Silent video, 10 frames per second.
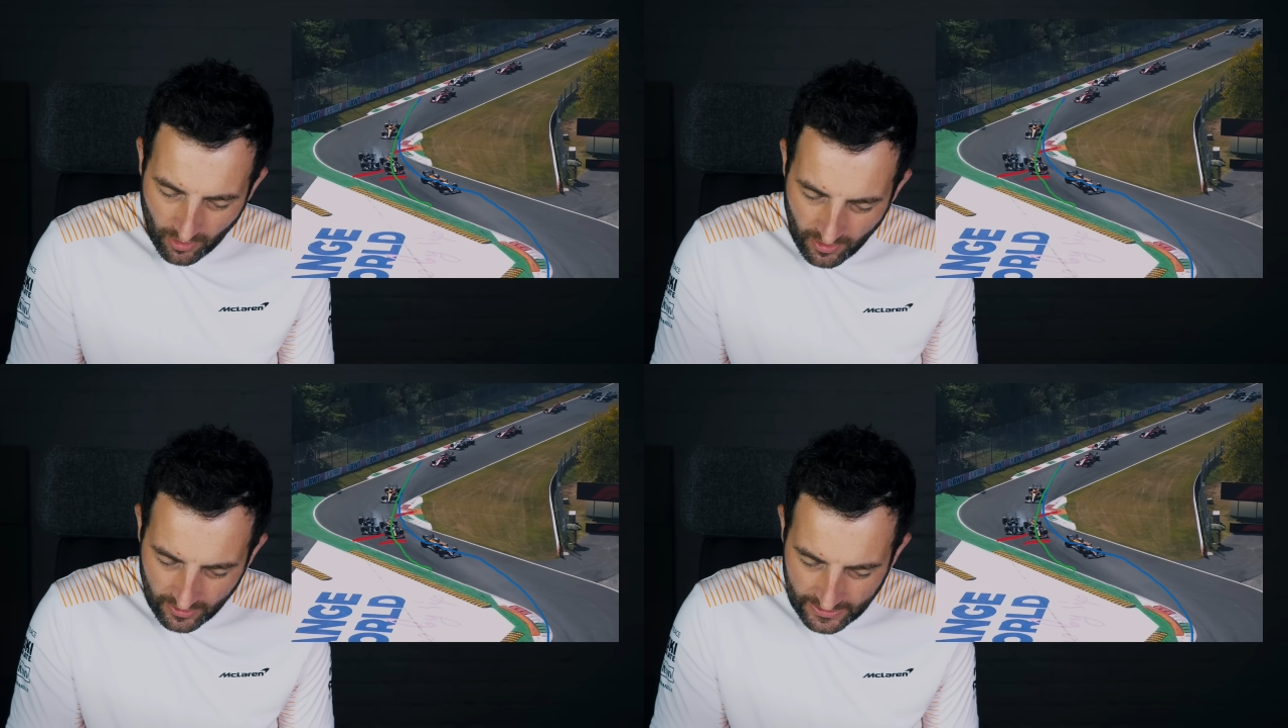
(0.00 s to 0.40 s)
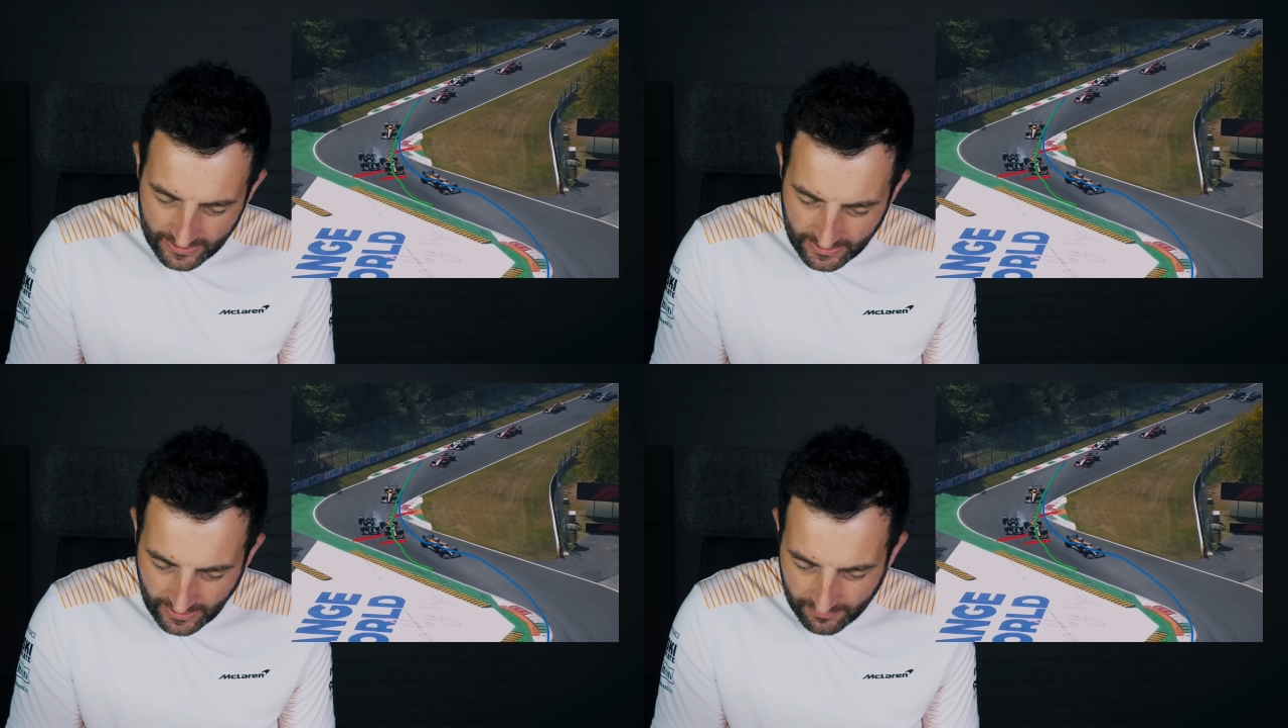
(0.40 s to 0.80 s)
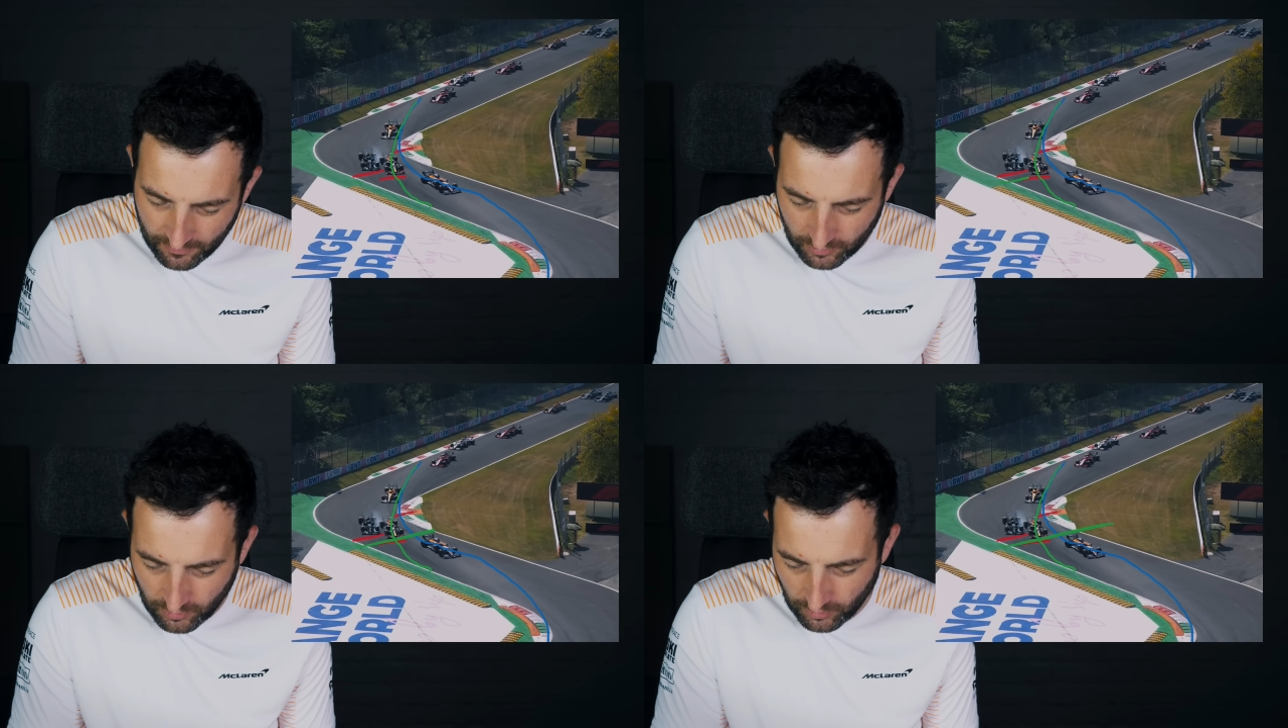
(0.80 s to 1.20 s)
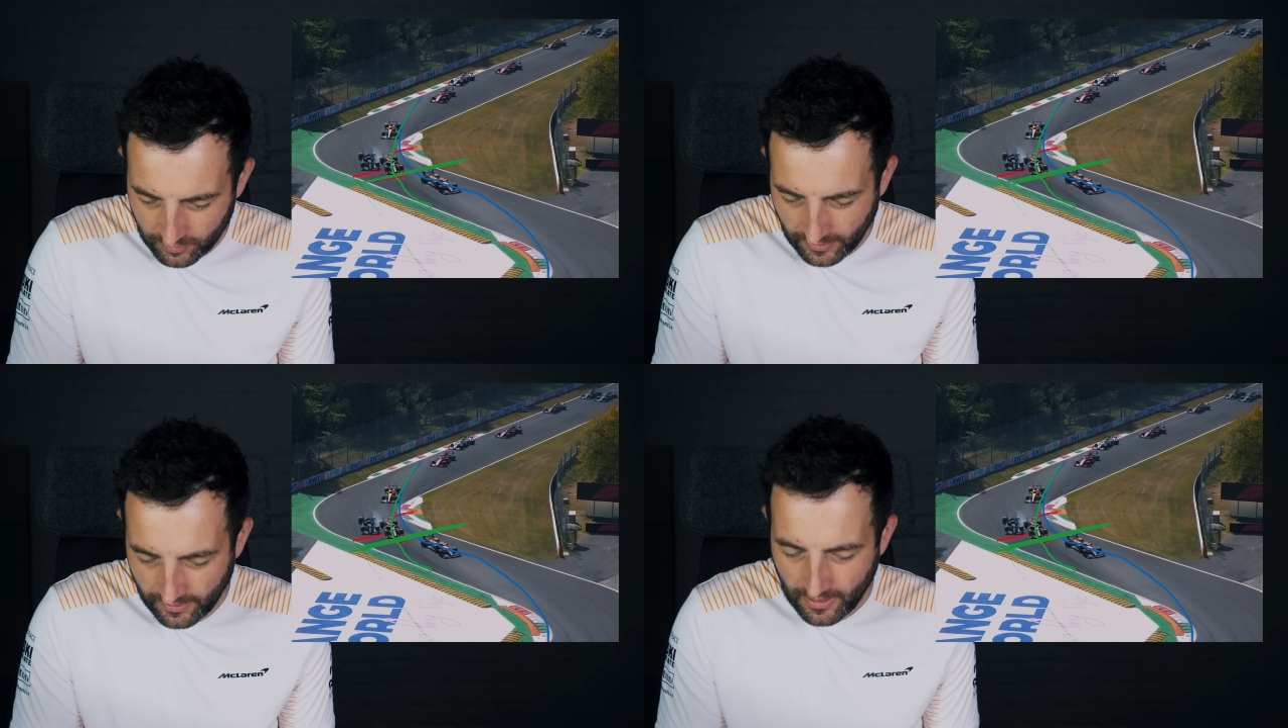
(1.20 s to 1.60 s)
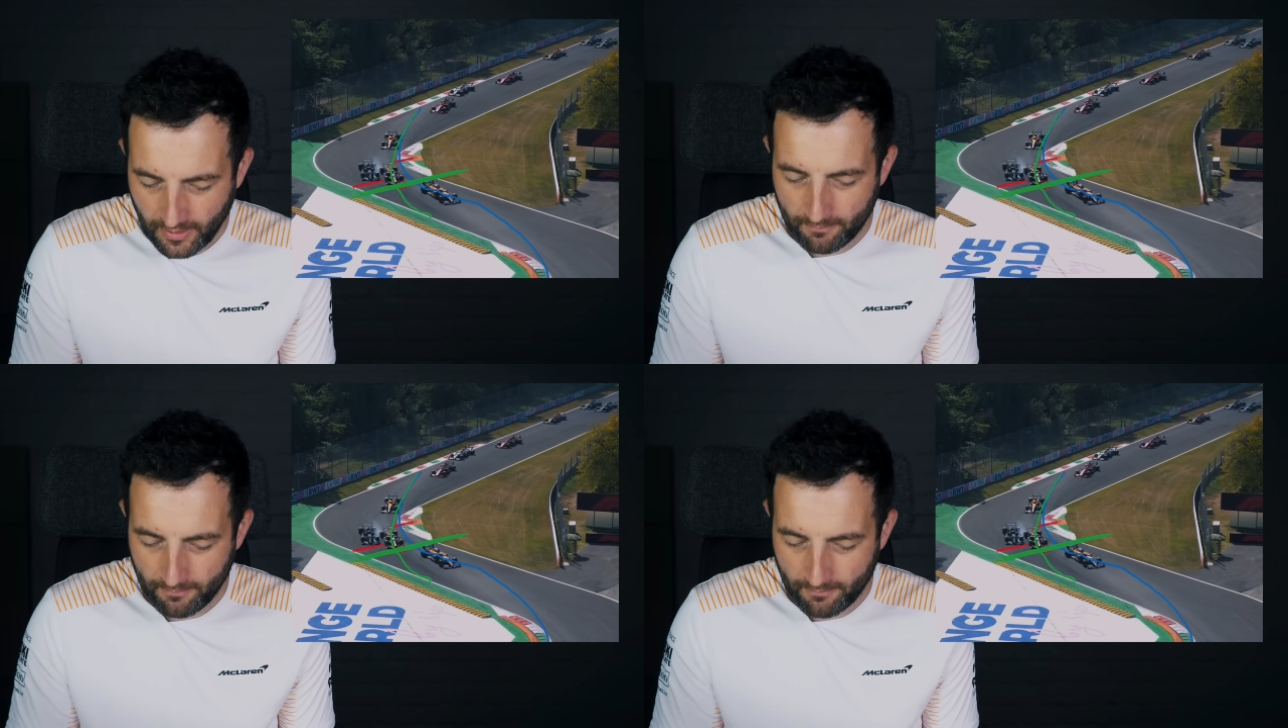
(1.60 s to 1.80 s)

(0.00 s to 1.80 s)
early in the corner